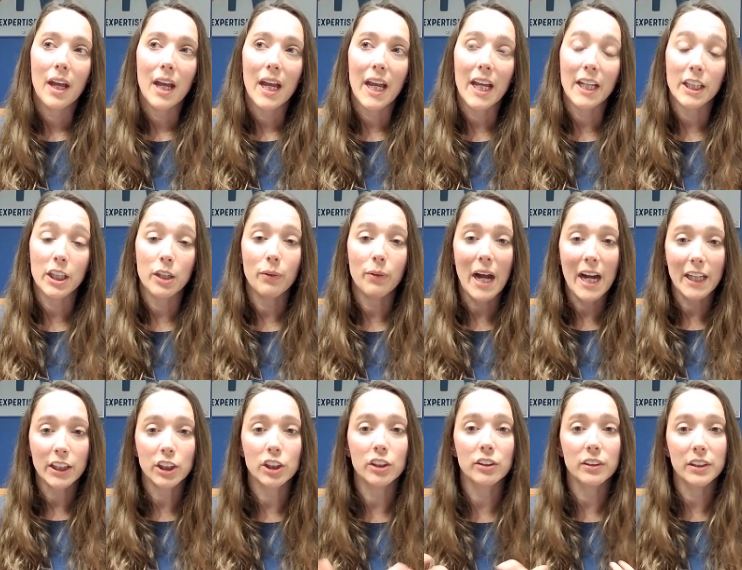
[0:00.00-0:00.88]
and you
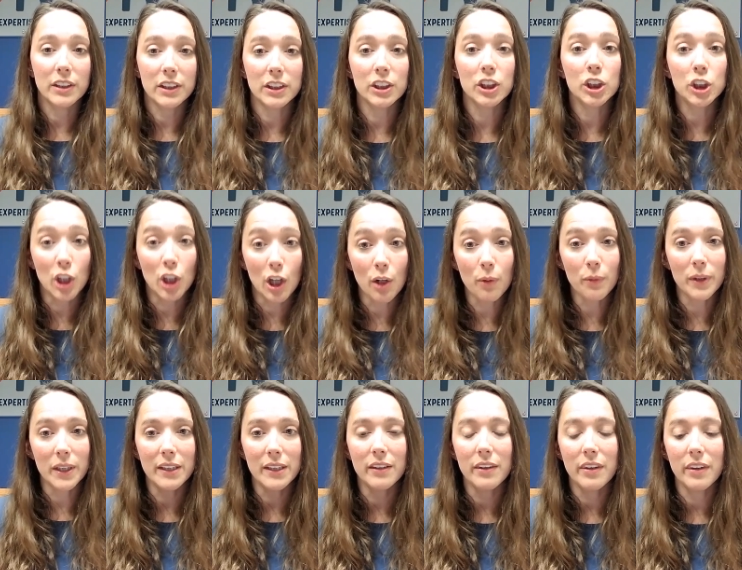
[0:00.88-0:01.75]
actually show
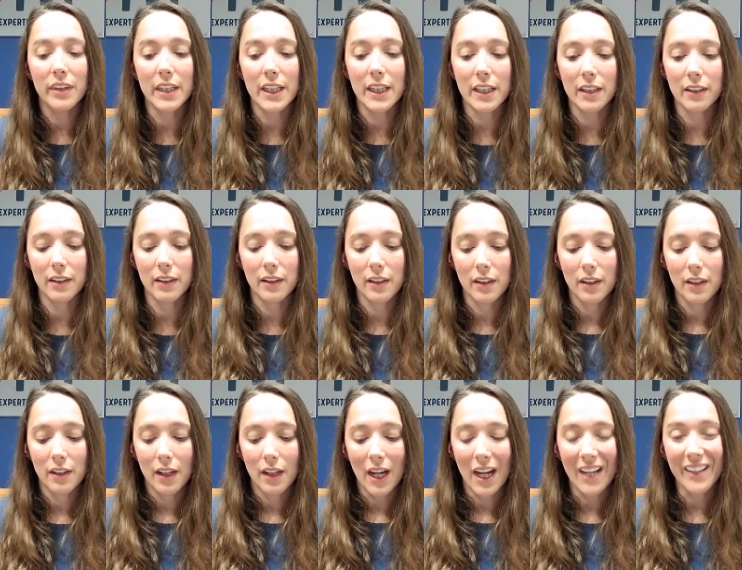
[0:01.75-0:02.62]
it, then
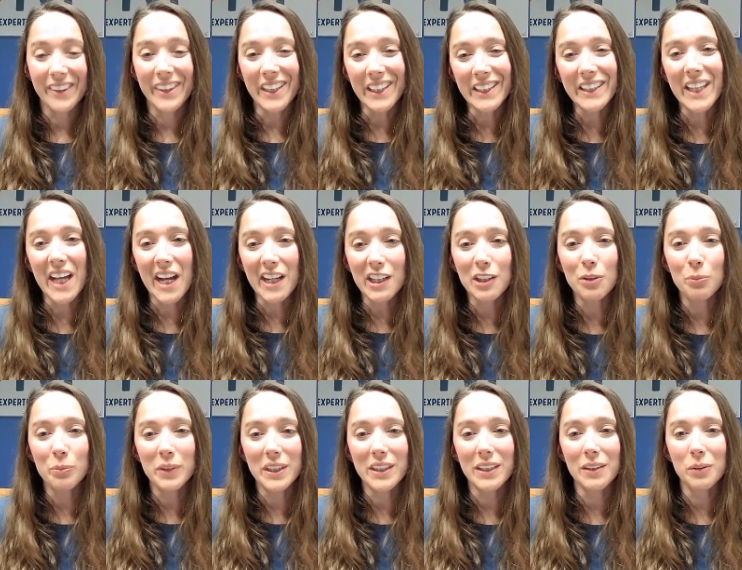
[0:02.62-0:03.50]
I think that could
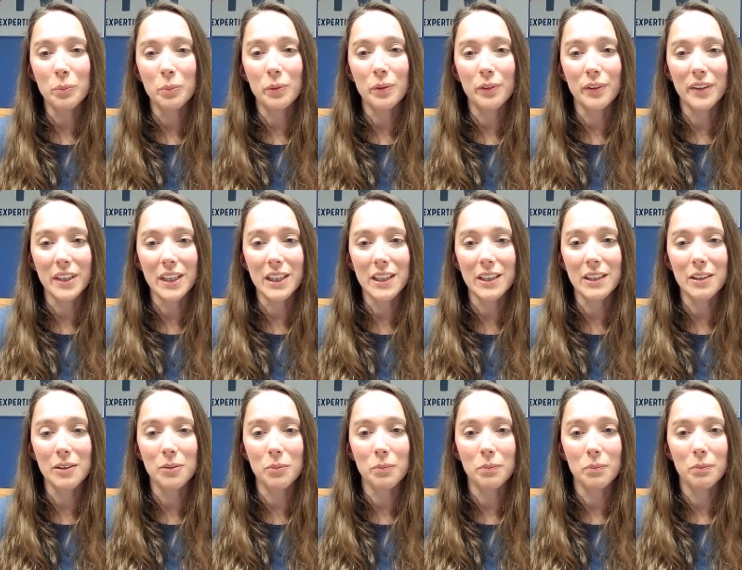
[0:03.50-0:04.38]
be
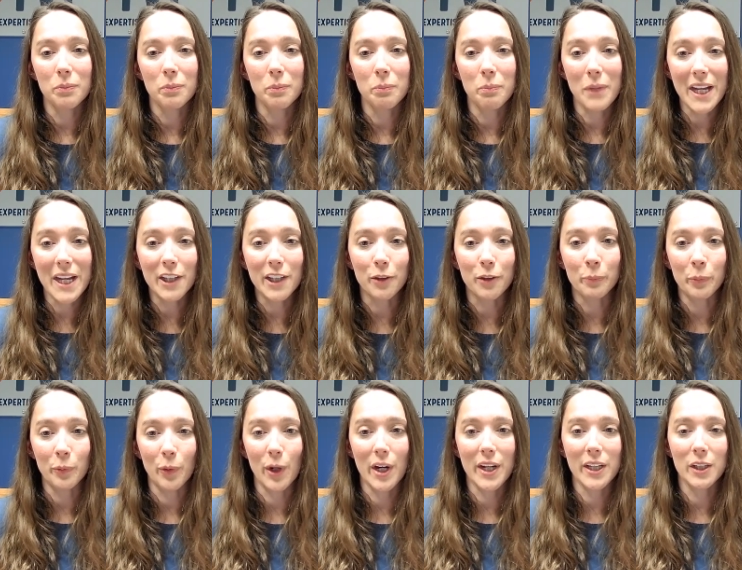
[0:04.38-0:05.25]
pretty make or
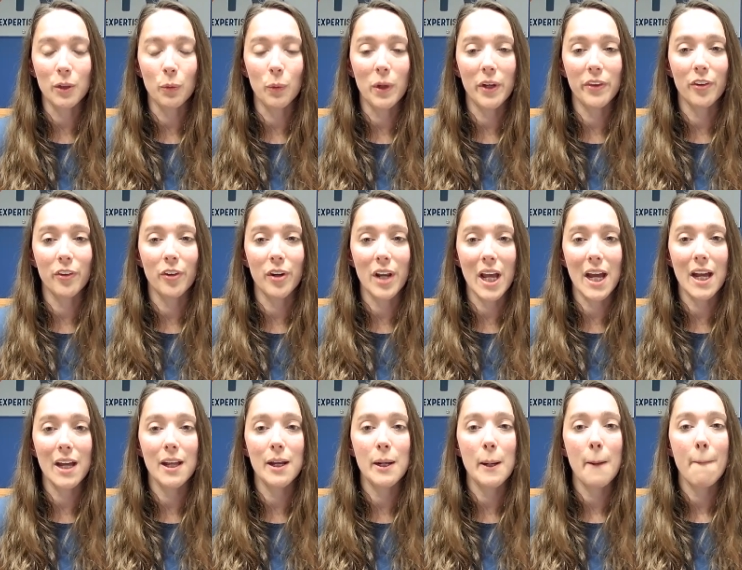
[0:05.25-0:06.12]
break whether or
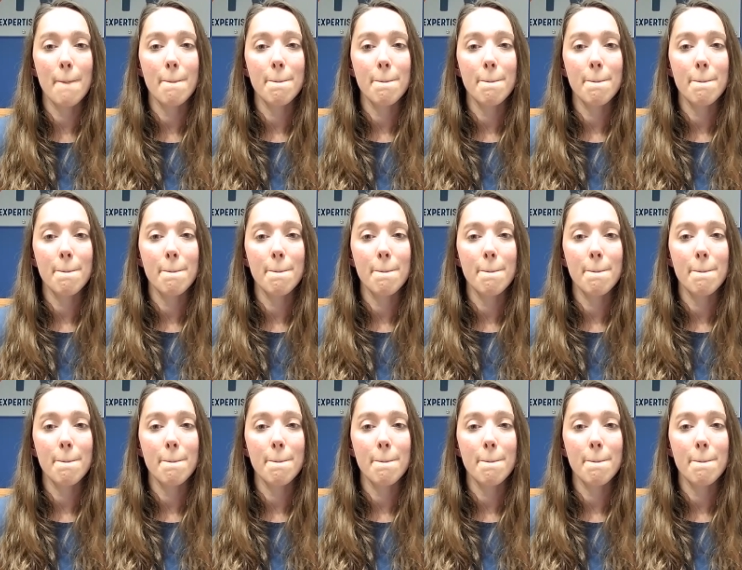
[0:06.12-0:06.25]
not